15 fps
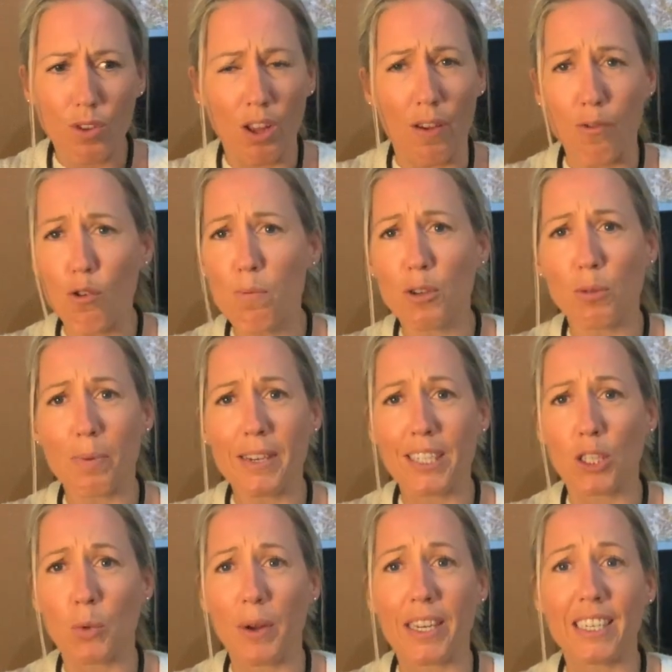I've almost been
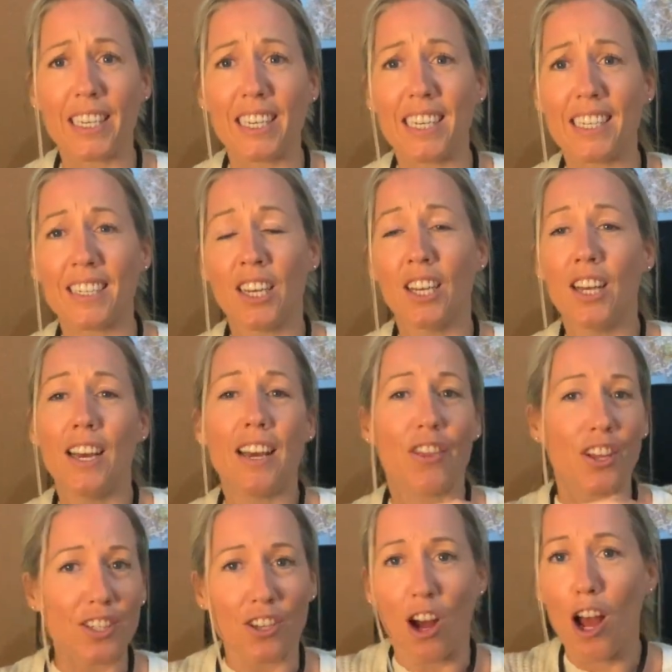in 20 years,
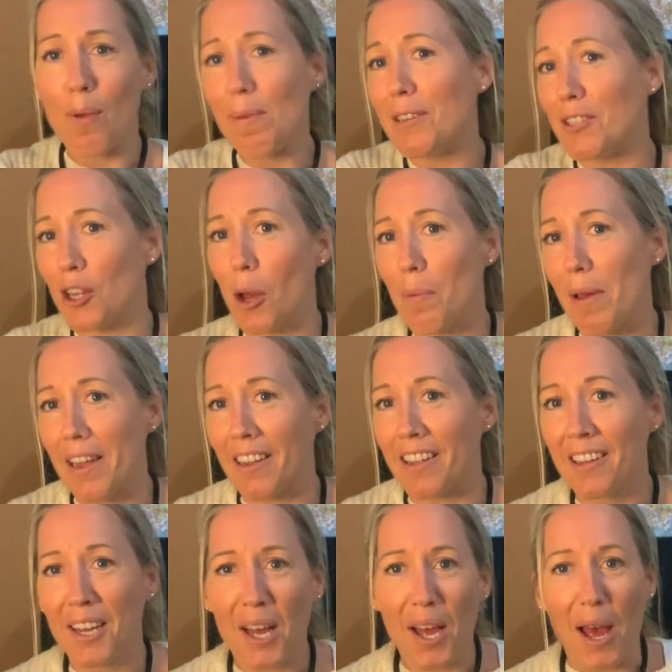the time is
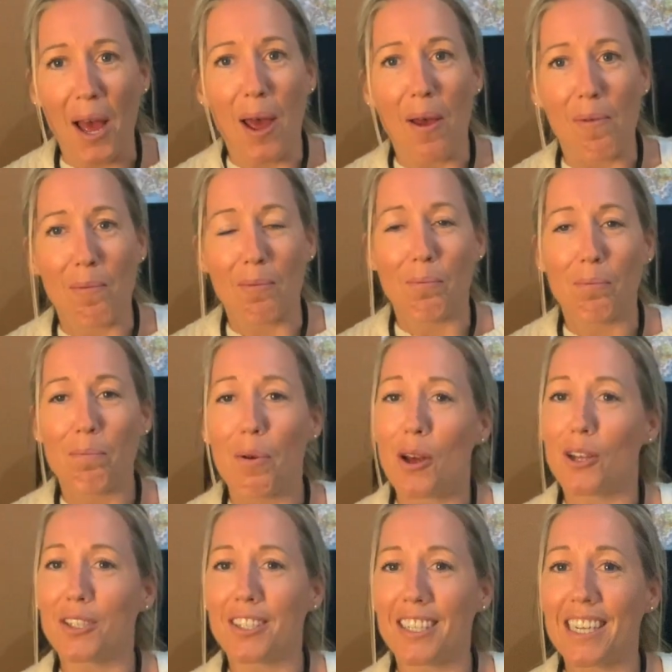coming,
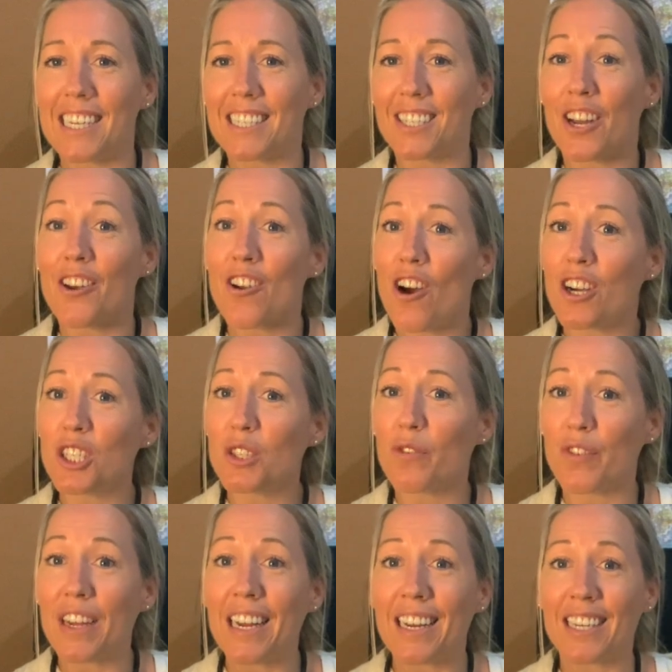but it's a nice
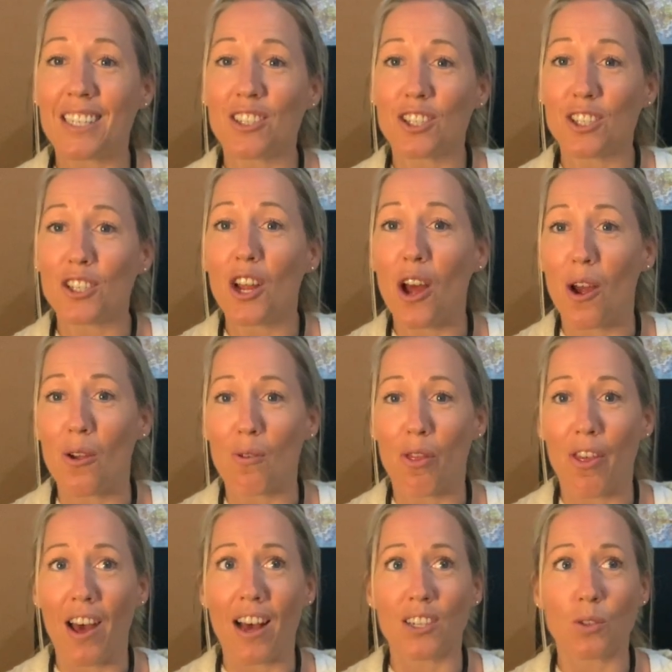feeling to know
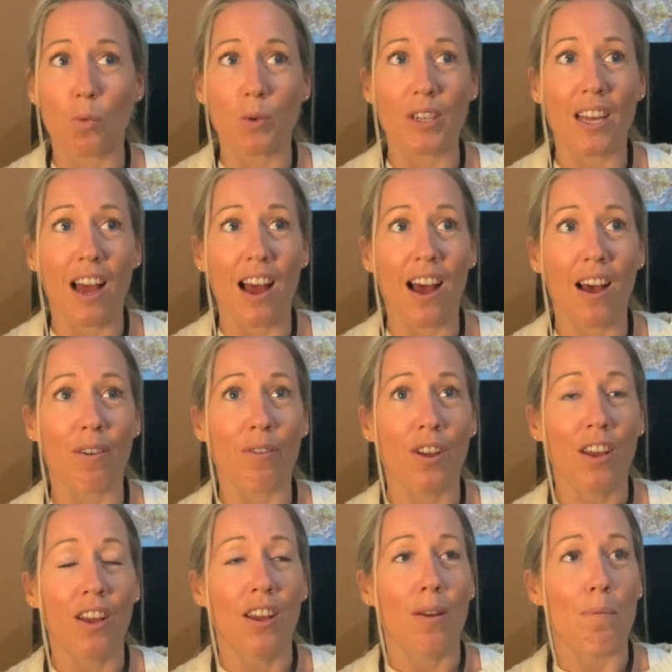that we have
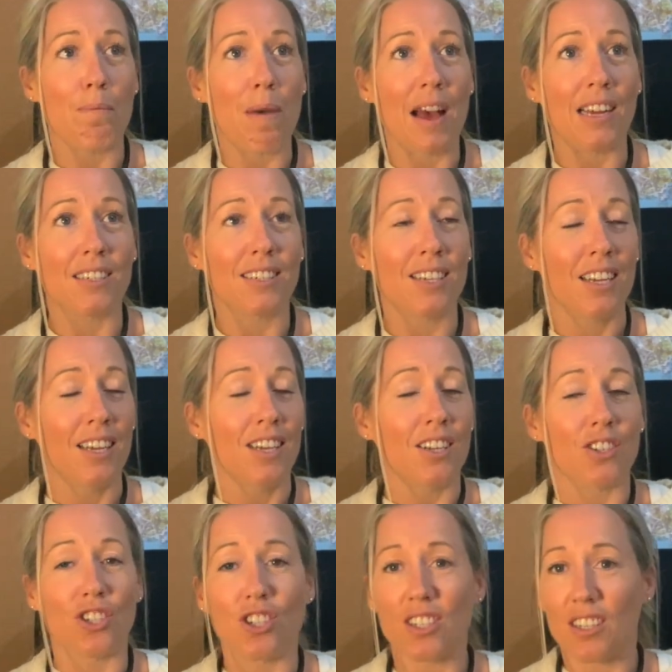met
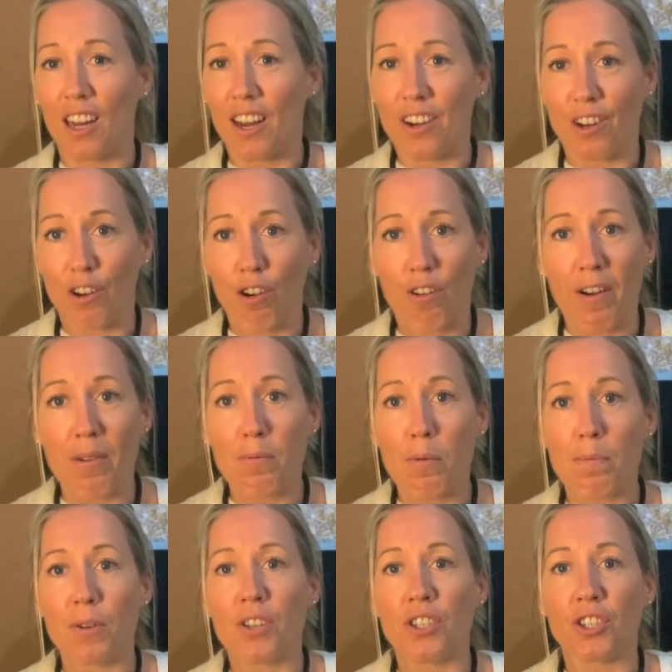just an incredible
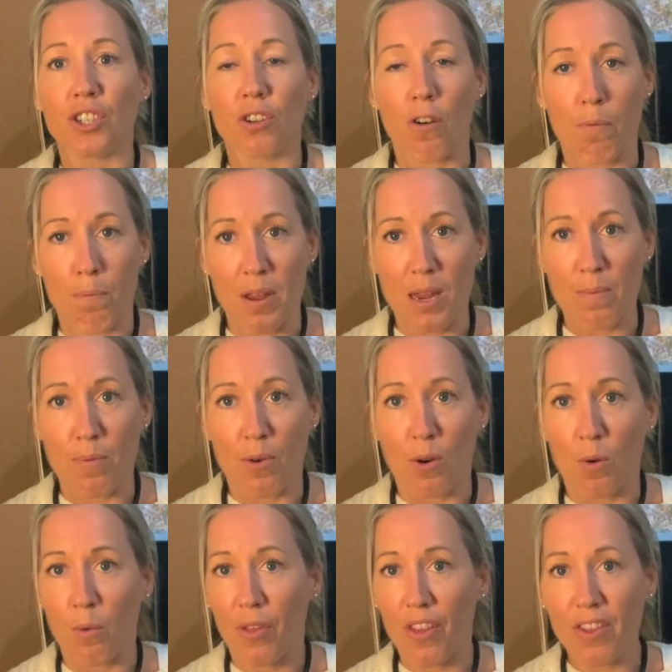bunch of
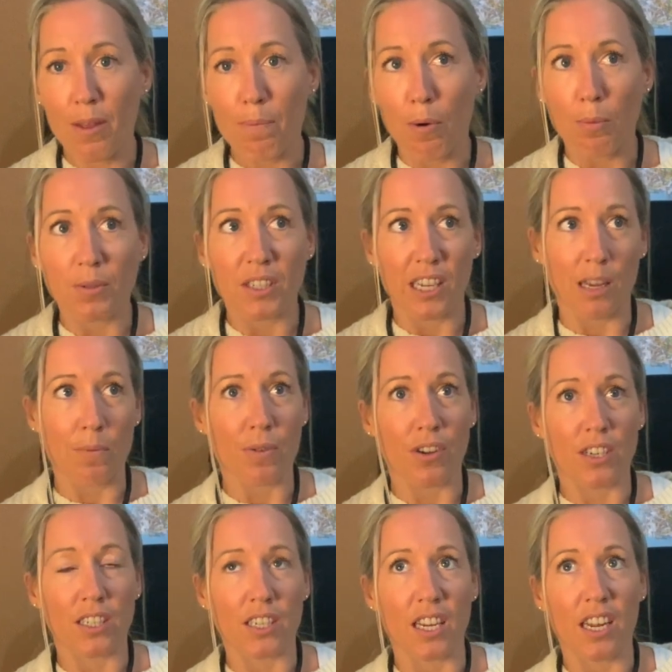people within the property
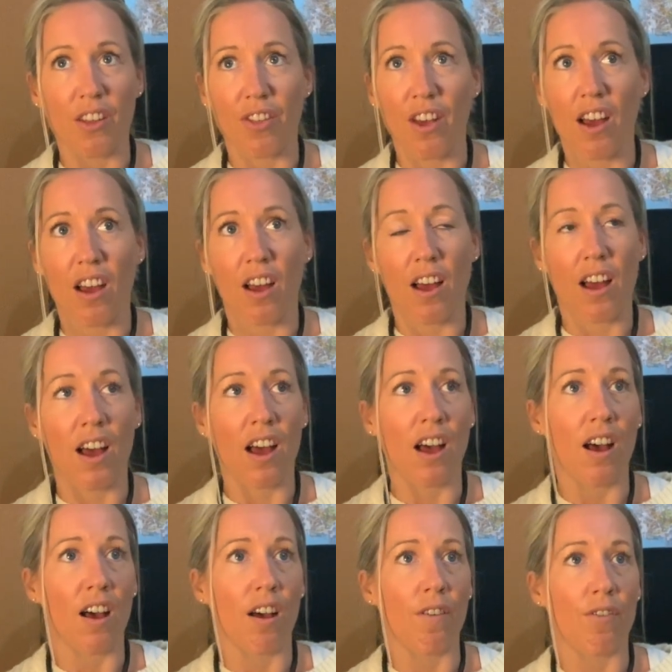community that
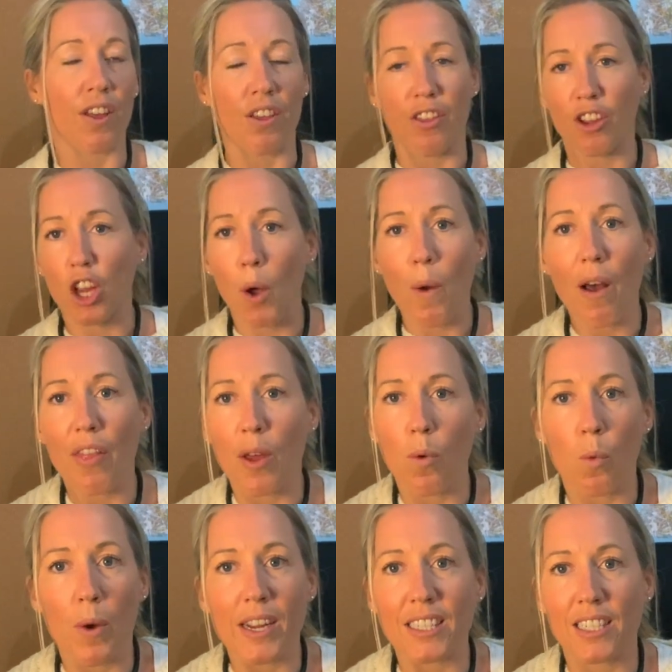go out their
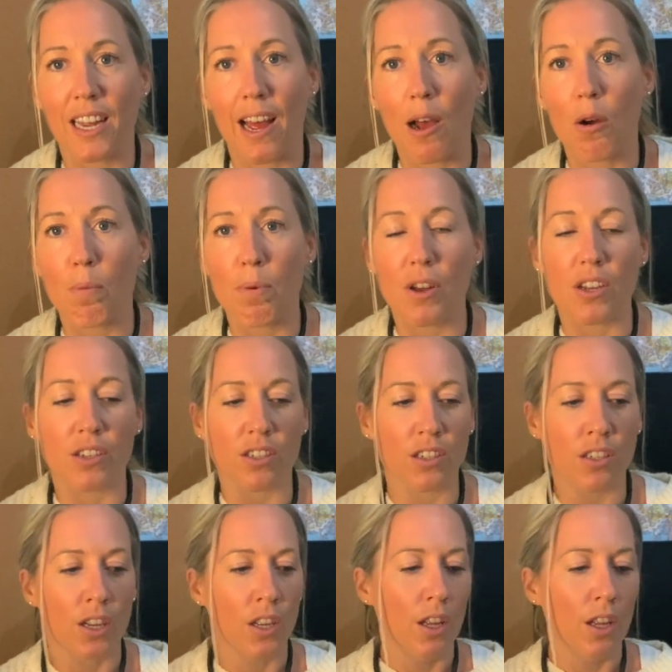way to help us.